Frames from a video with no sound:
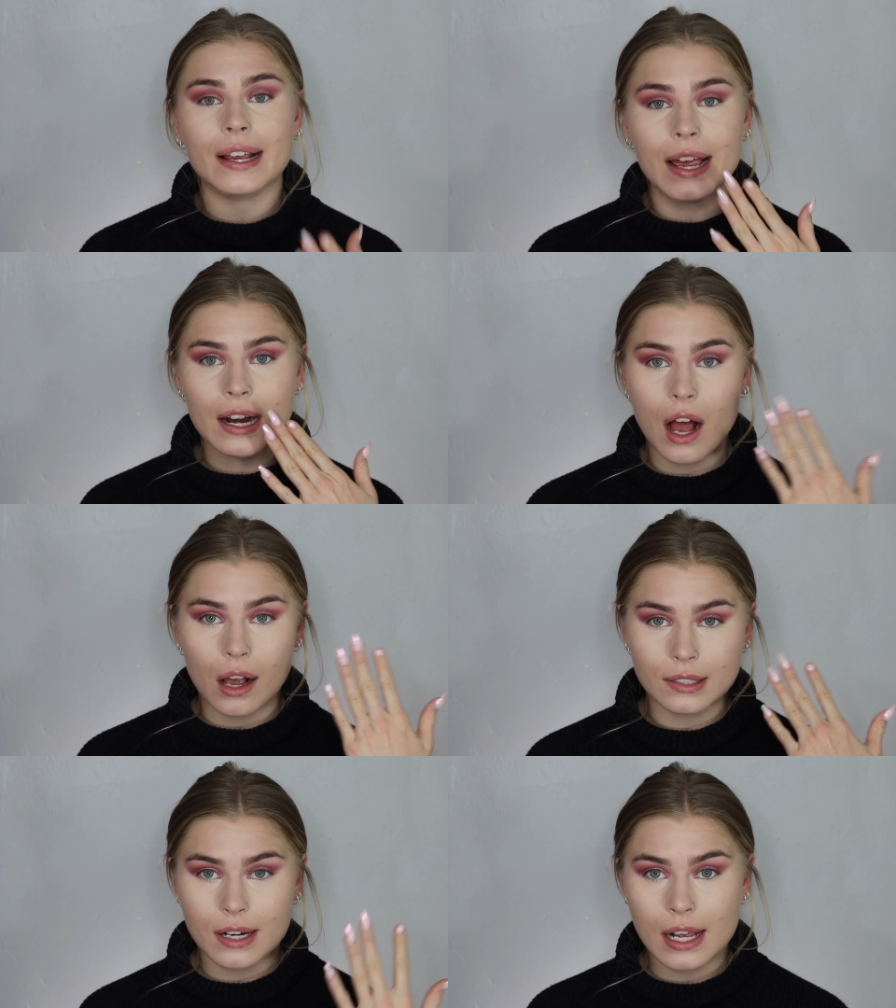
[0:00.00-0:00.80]
It kind of
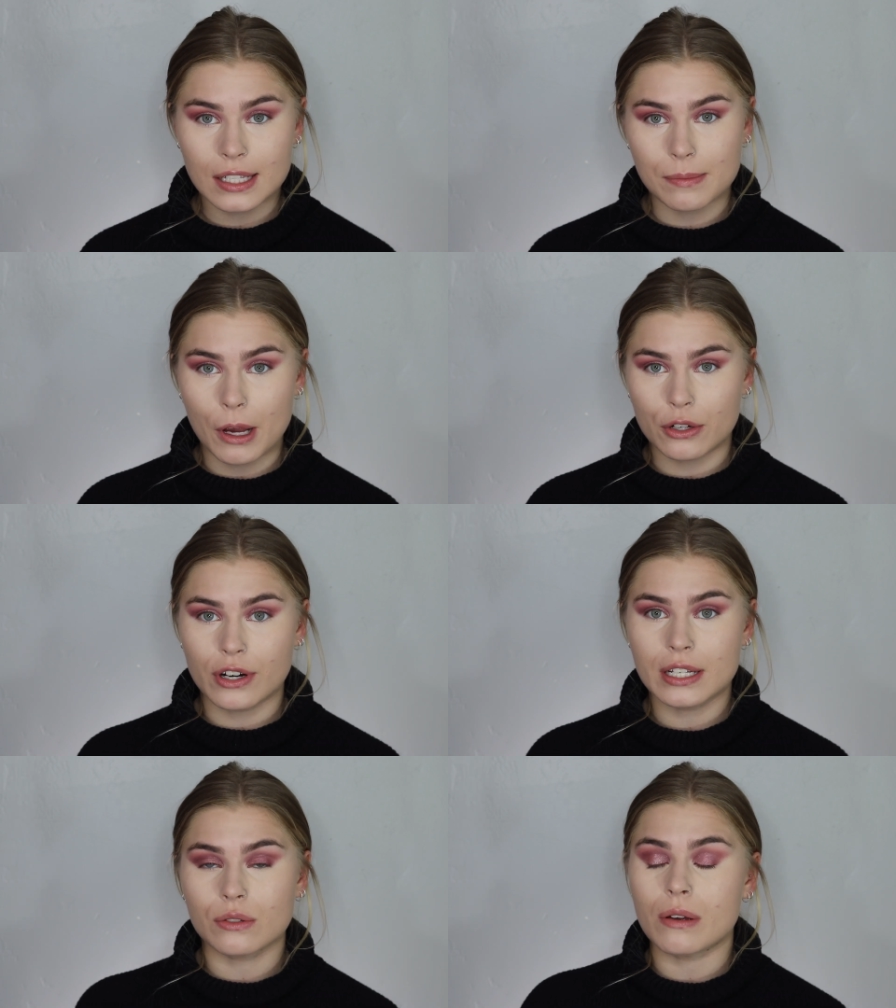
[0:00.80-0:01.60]
oxidizes my under
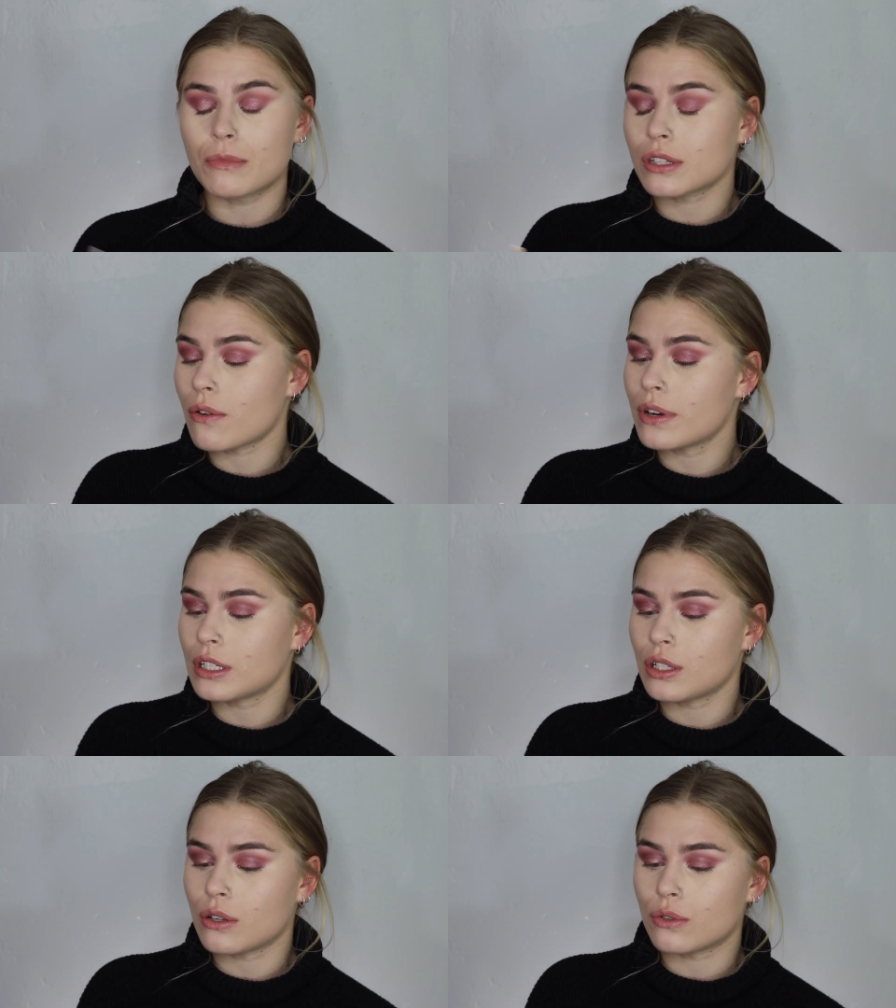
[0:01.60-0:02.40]
eyes, so I'm just going
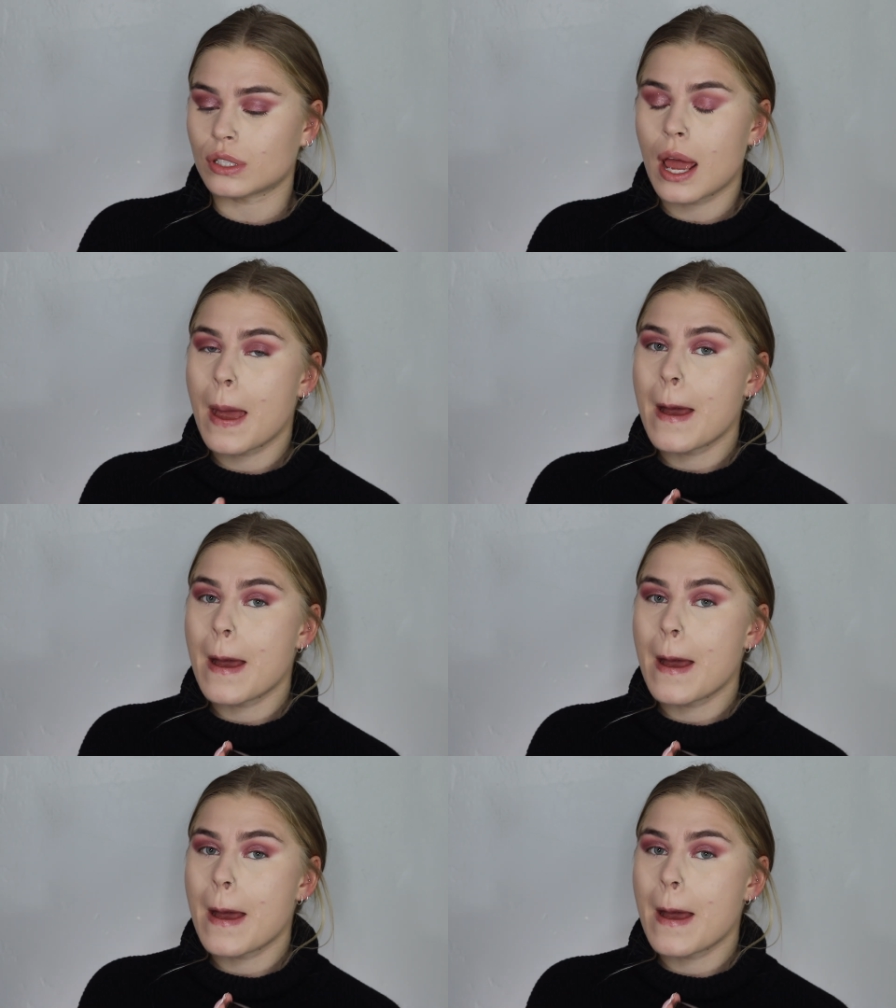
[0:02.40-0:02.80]
to use